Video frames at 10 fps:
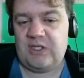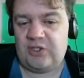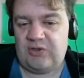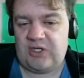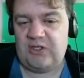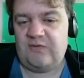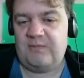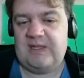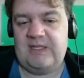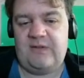destruction of
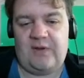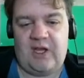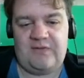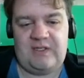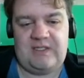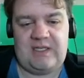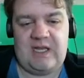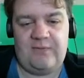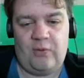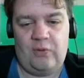millions of lives and
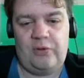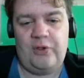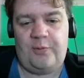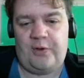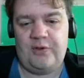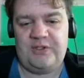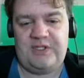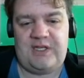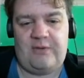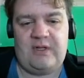enslave all who oppose the
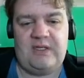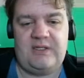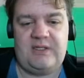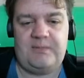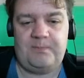Sarians.